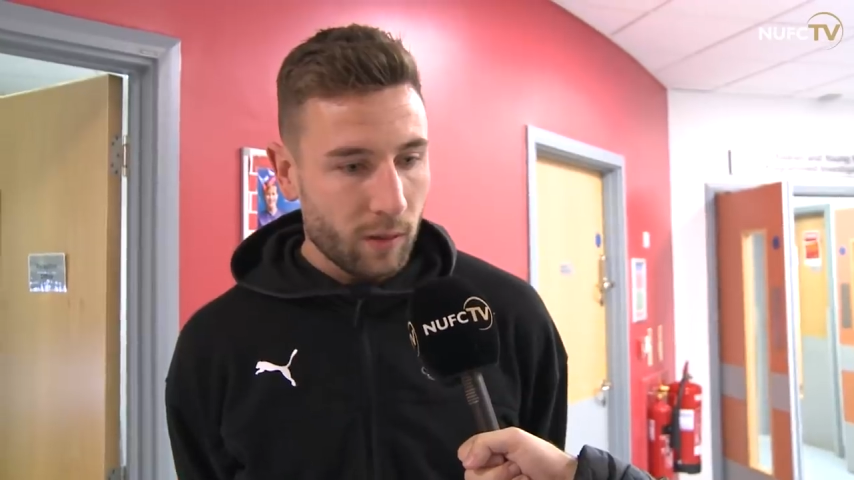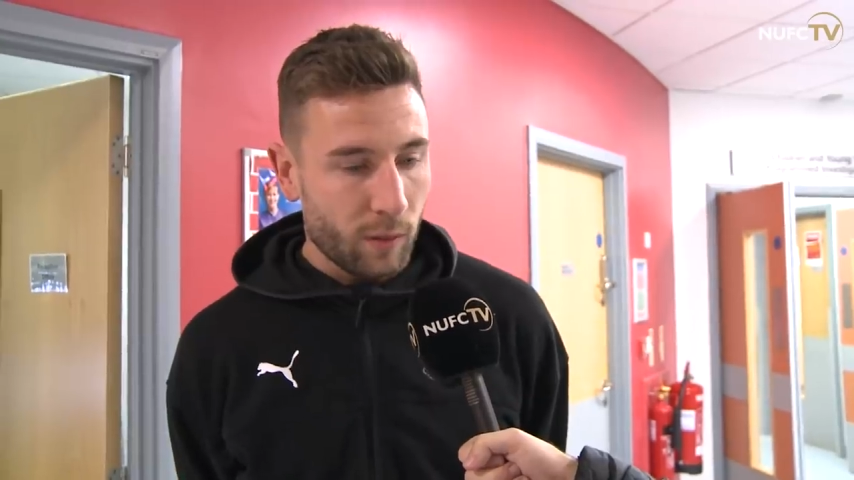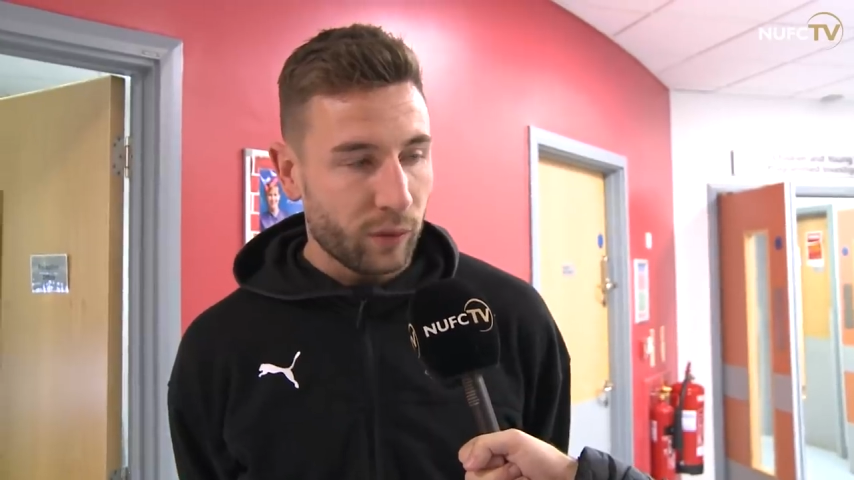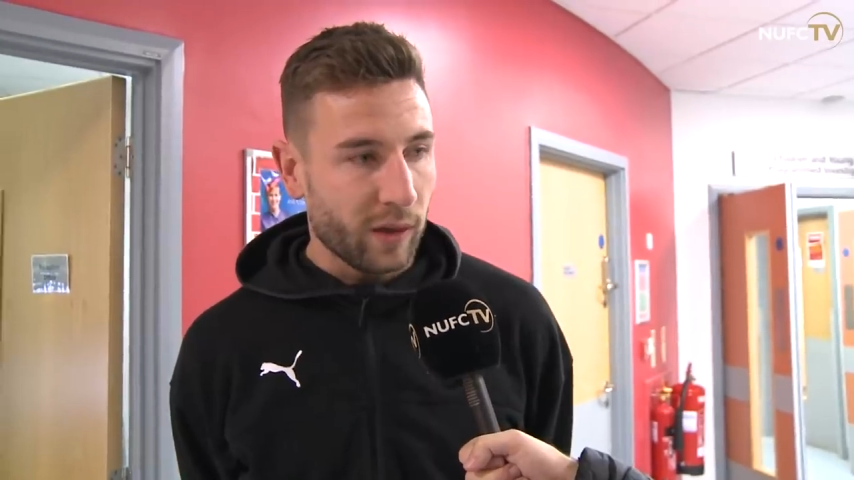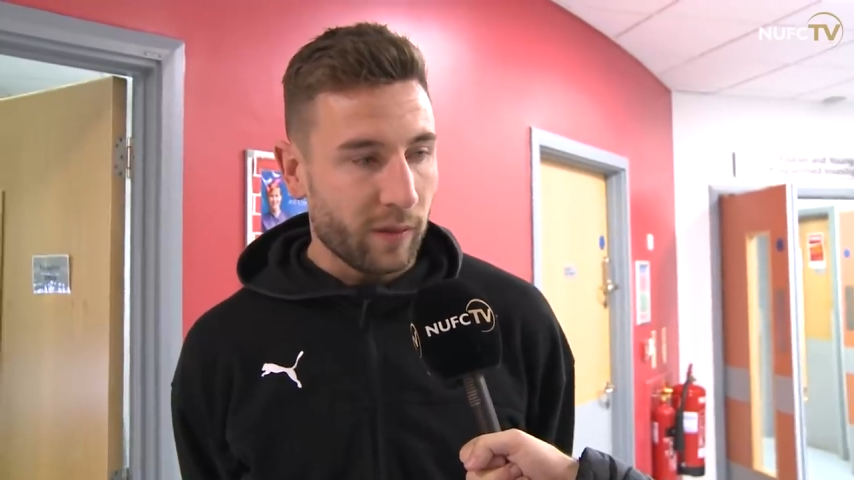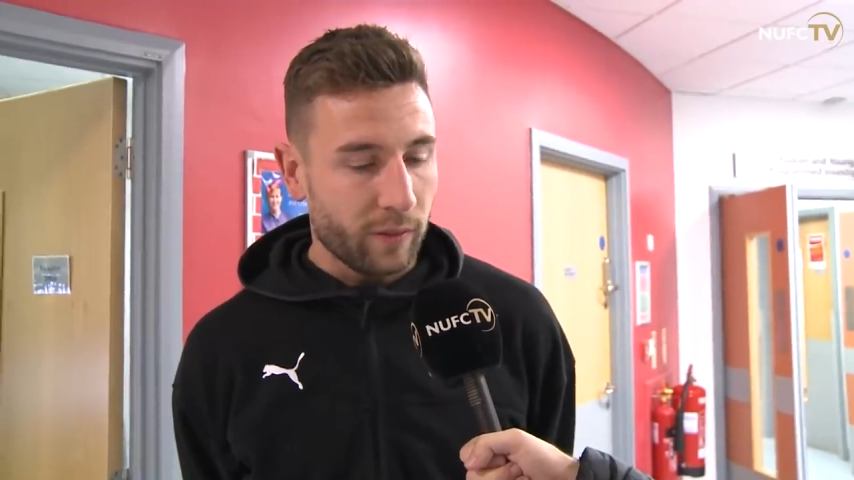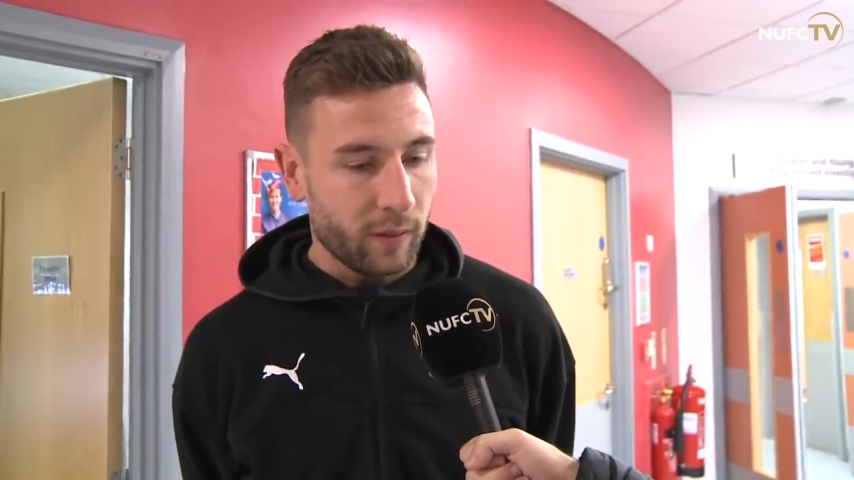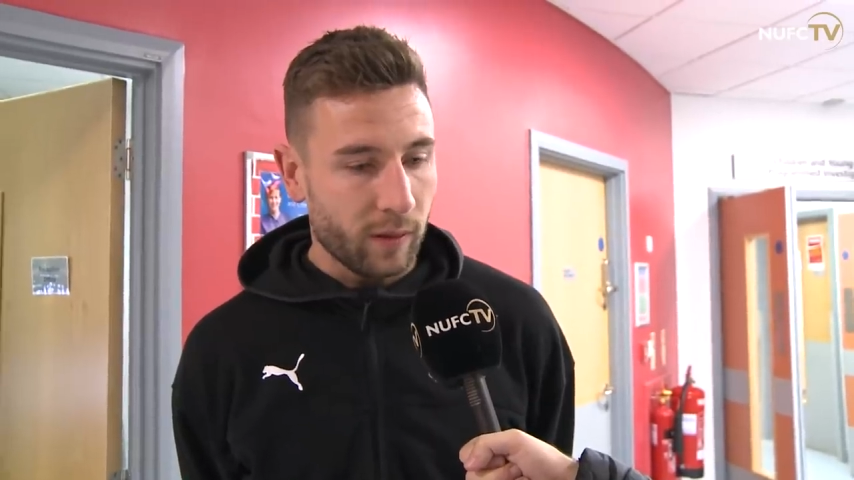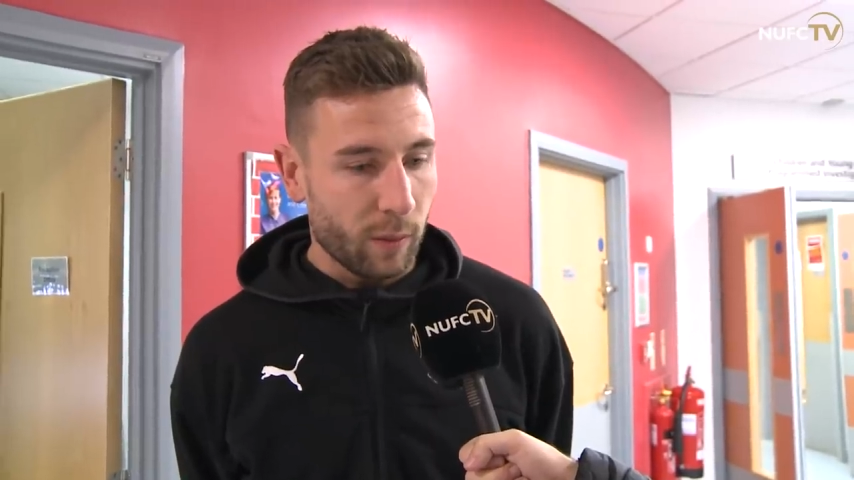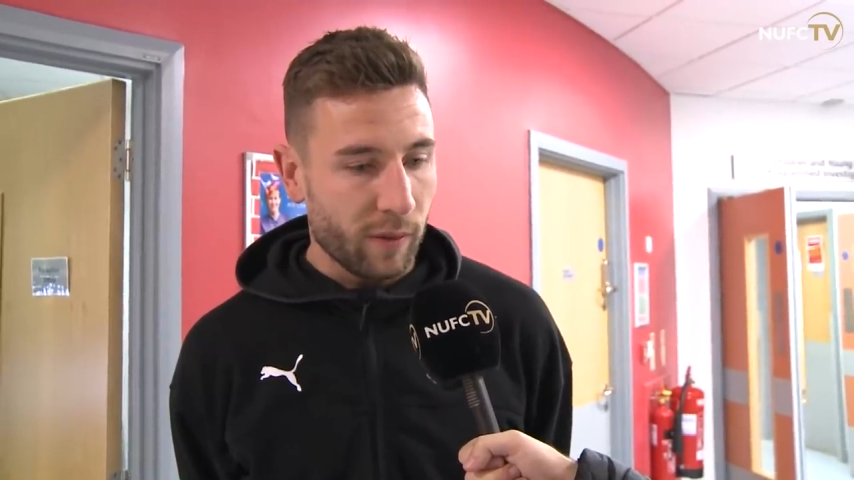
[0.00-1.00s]
obviously have,
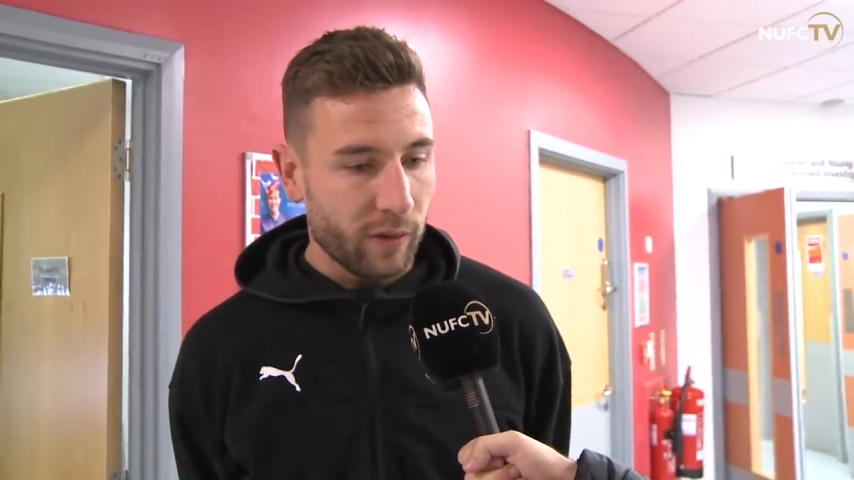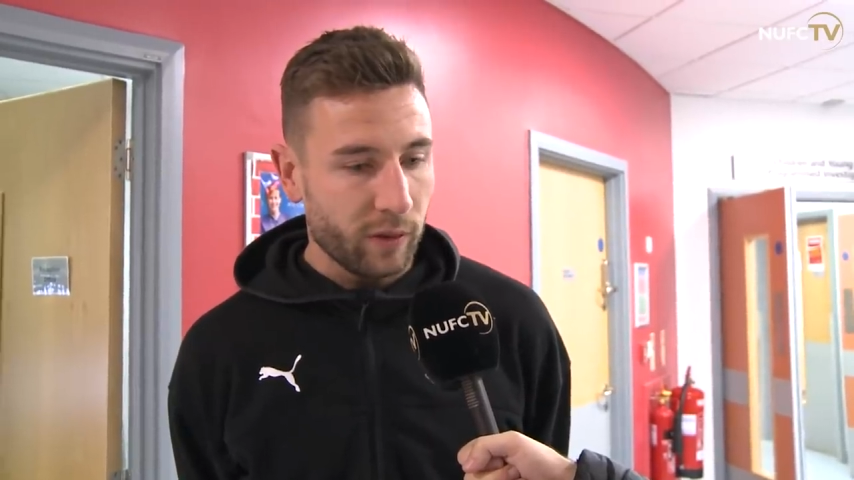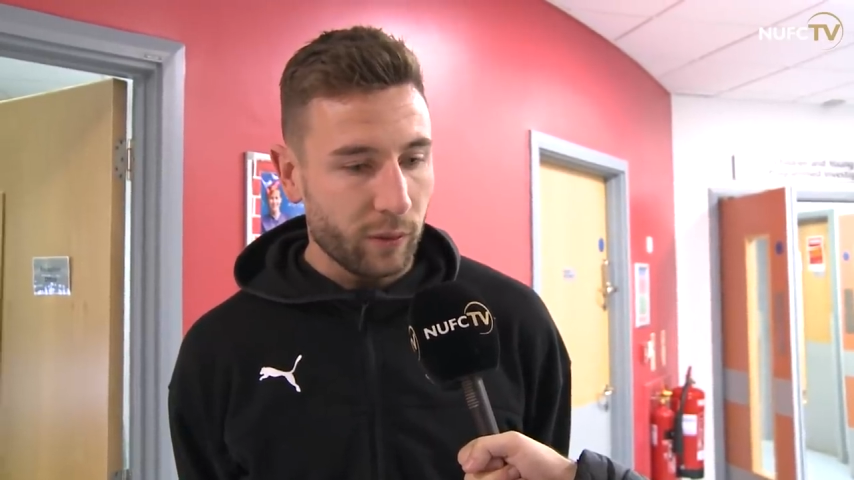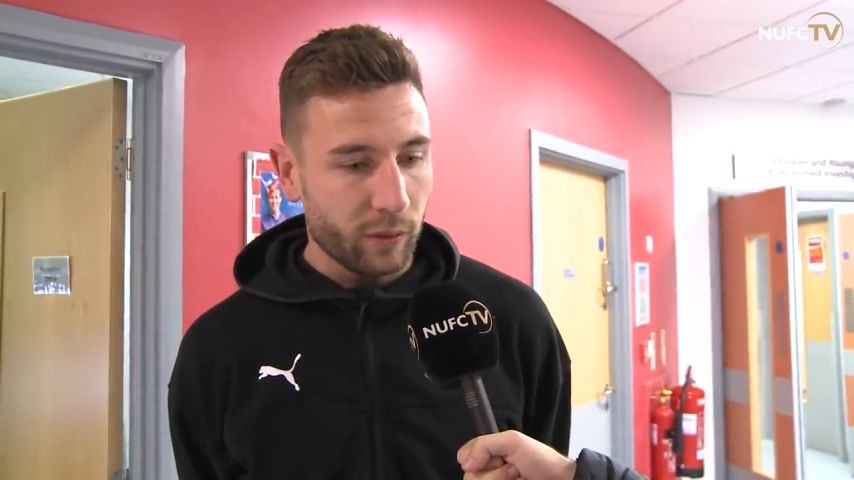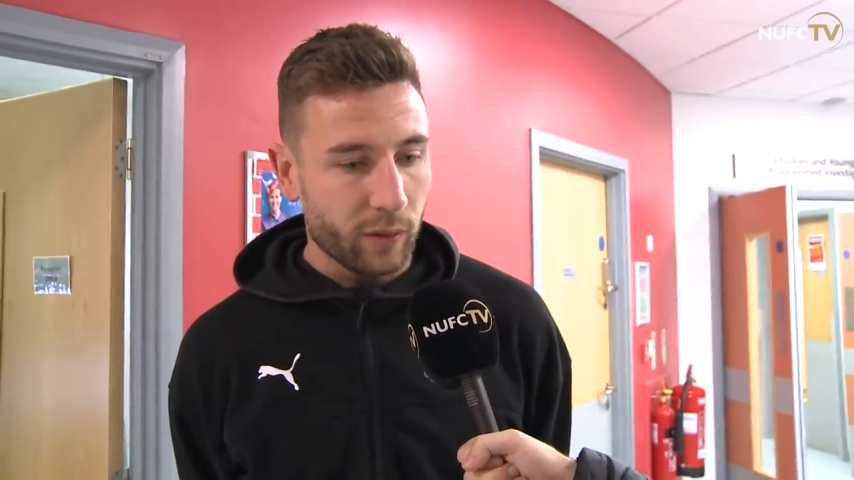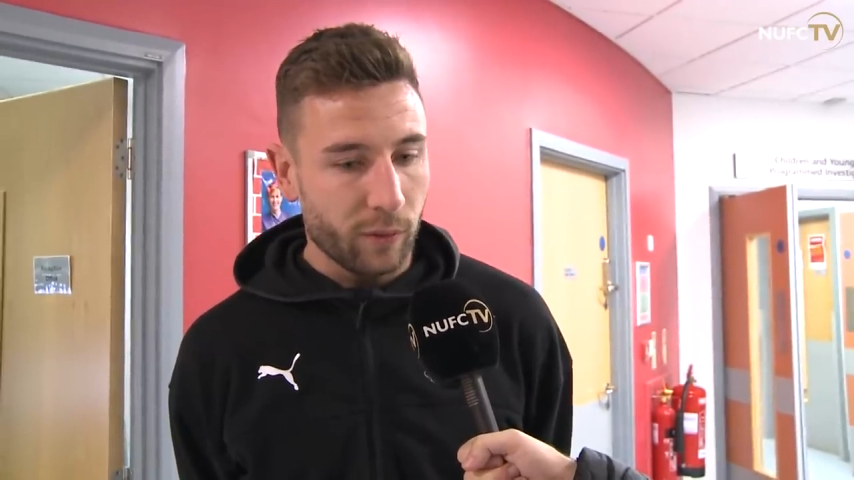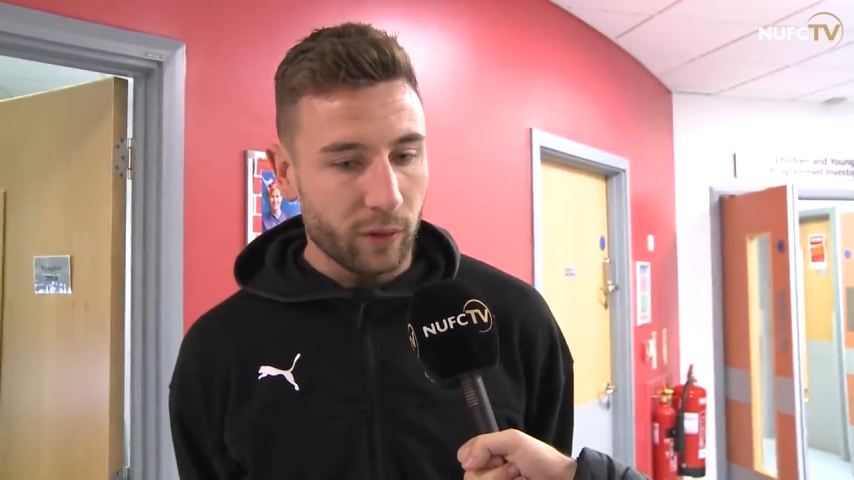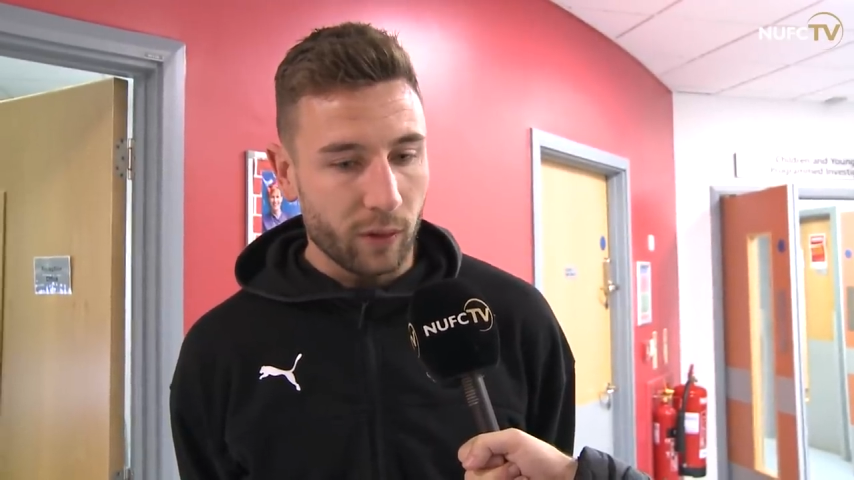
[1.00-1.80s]
have issues and stuff